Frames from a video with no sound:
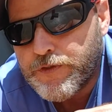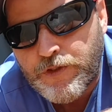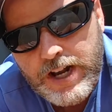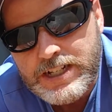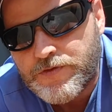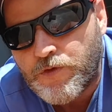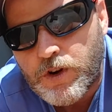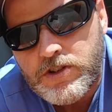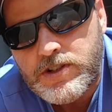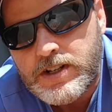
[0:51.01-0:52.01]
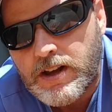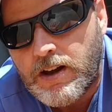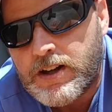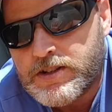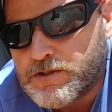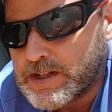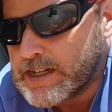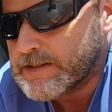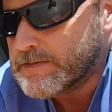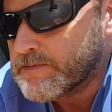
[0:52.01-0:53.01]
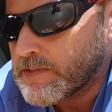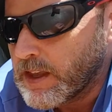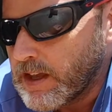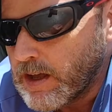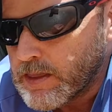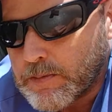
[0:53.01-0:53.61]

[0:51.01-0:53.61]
fresh virgin concrete, the